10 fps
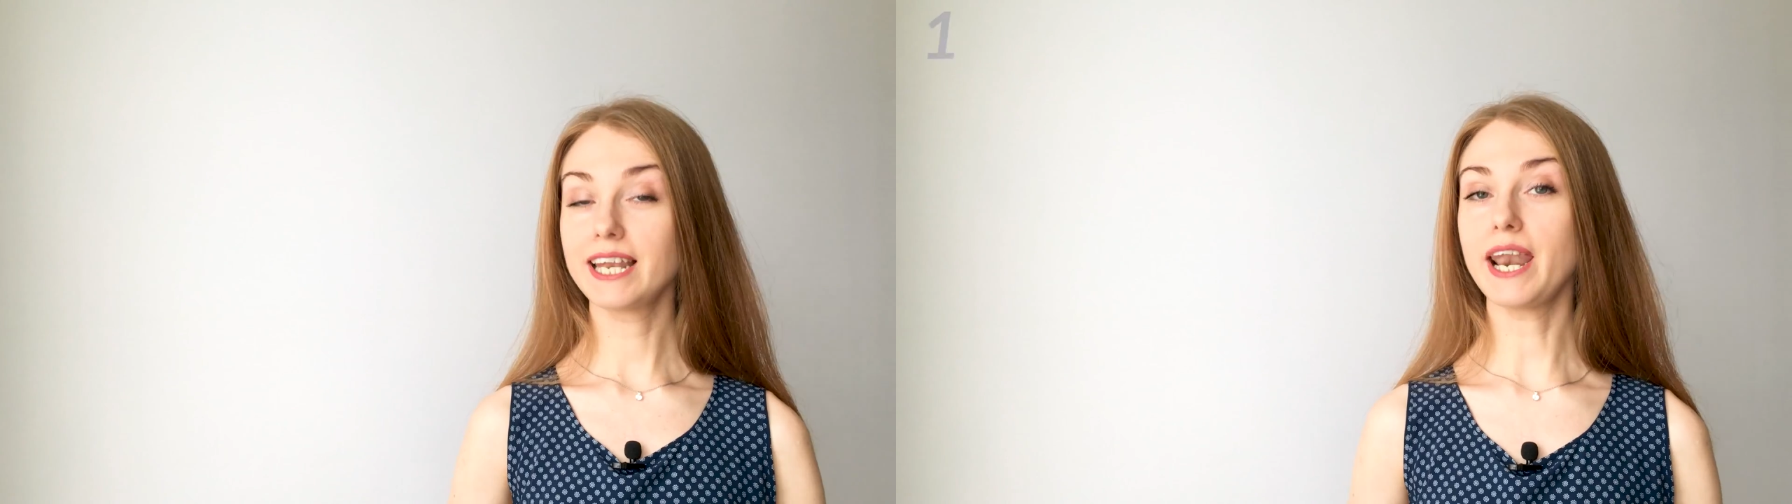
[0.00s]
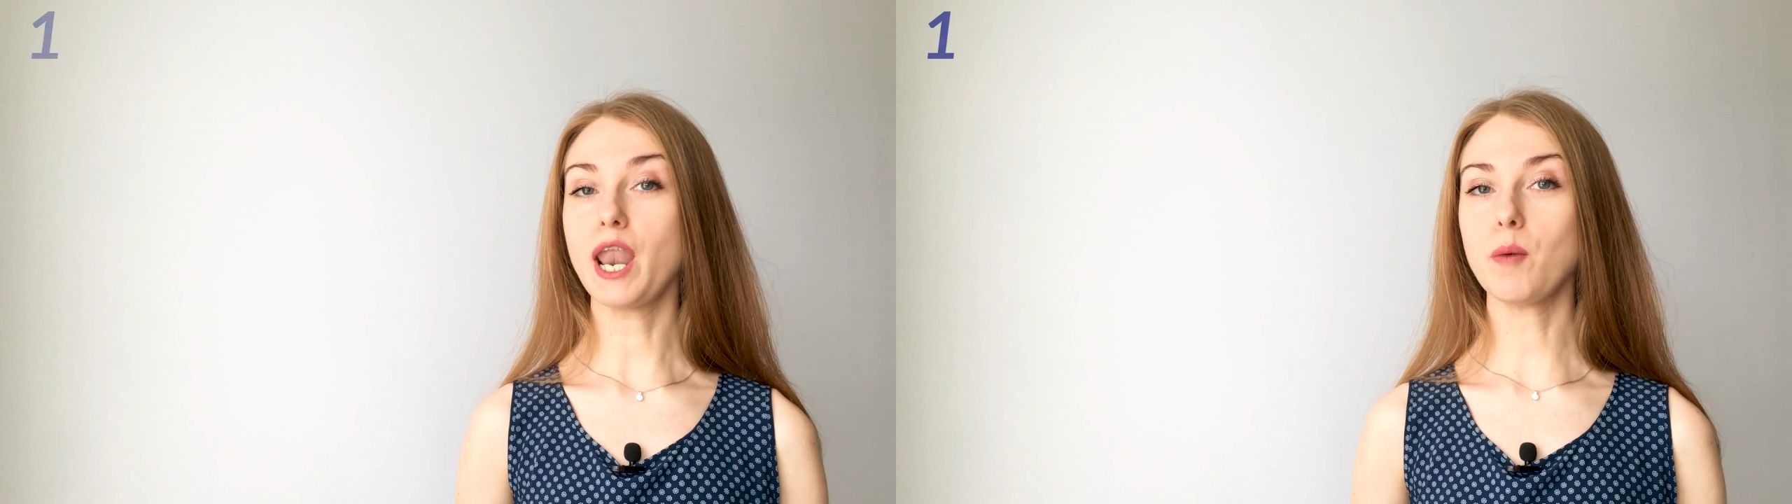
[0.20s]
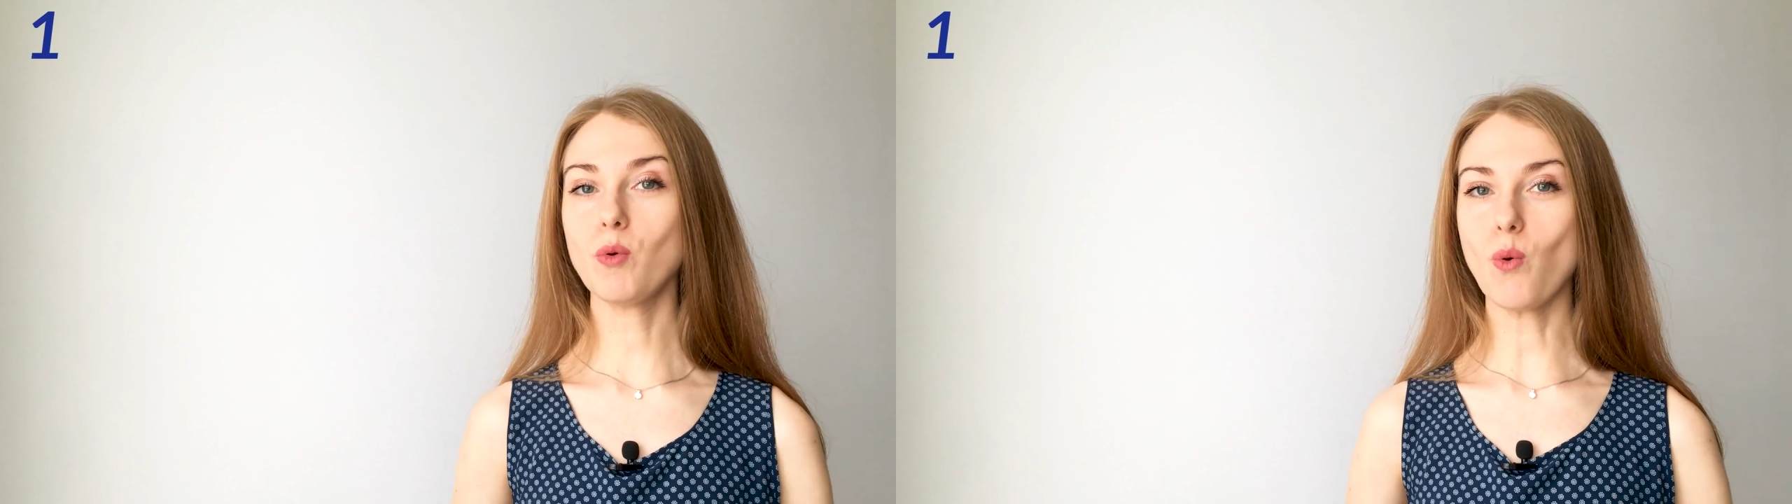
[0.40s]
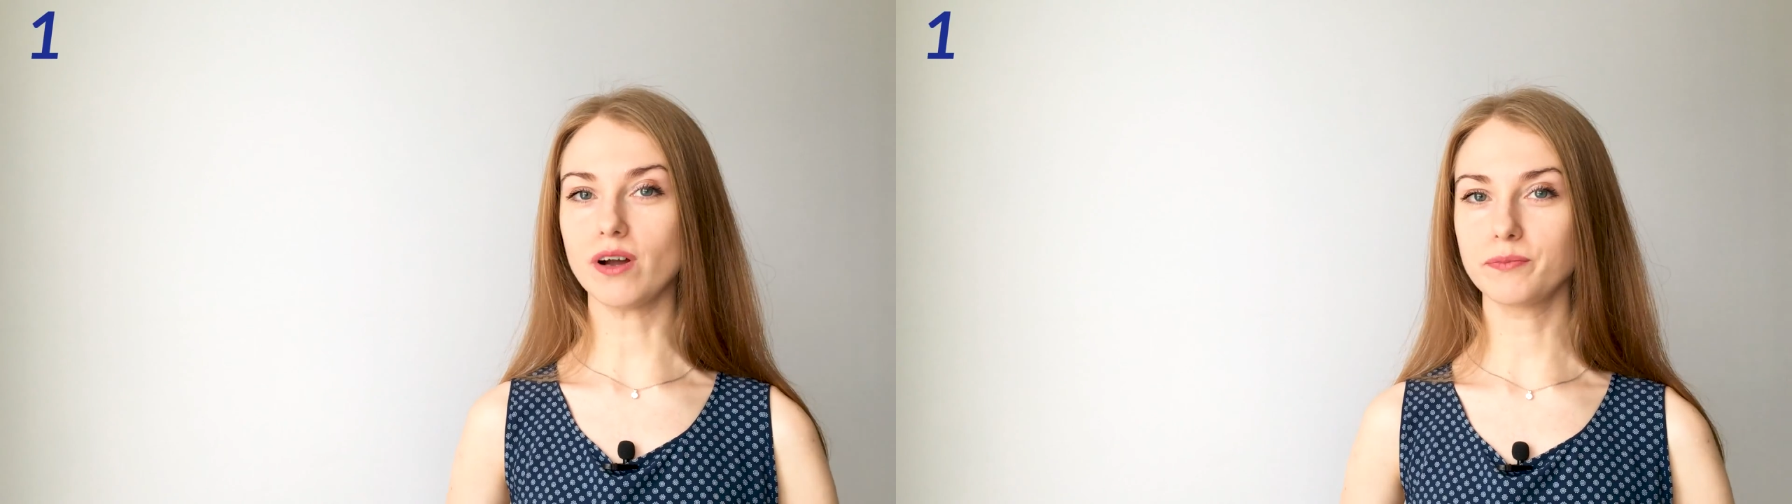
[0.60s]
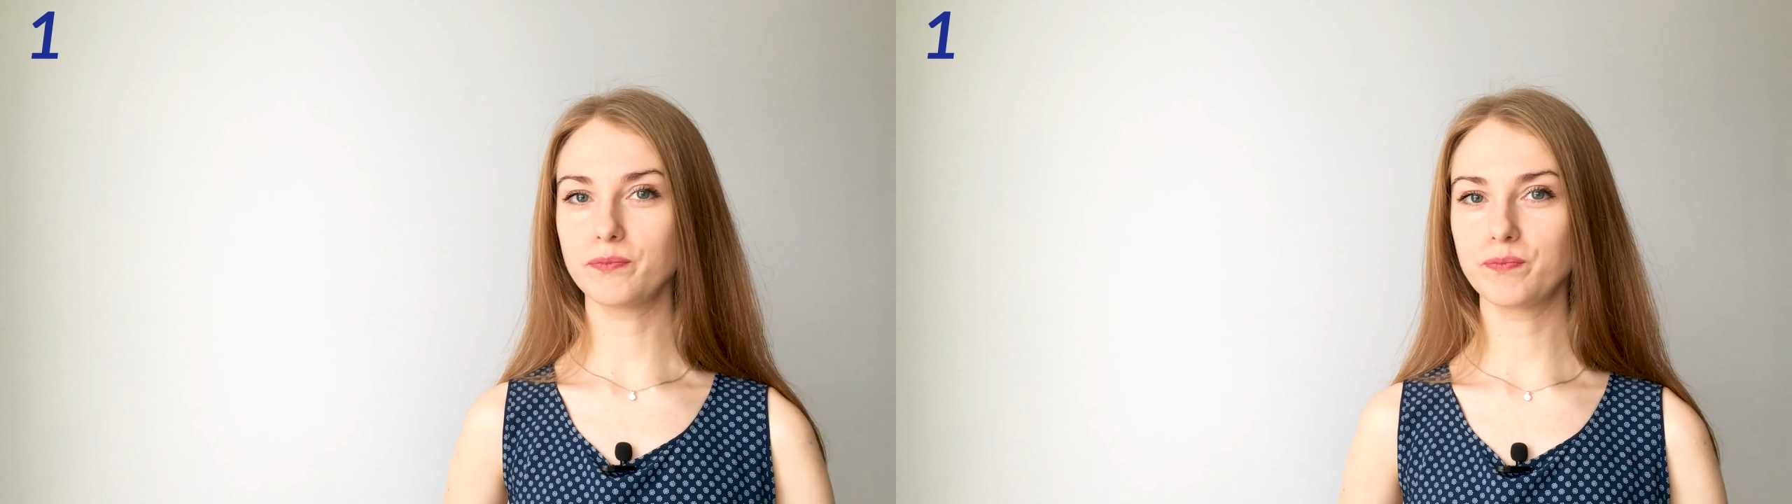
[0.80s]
Number 1.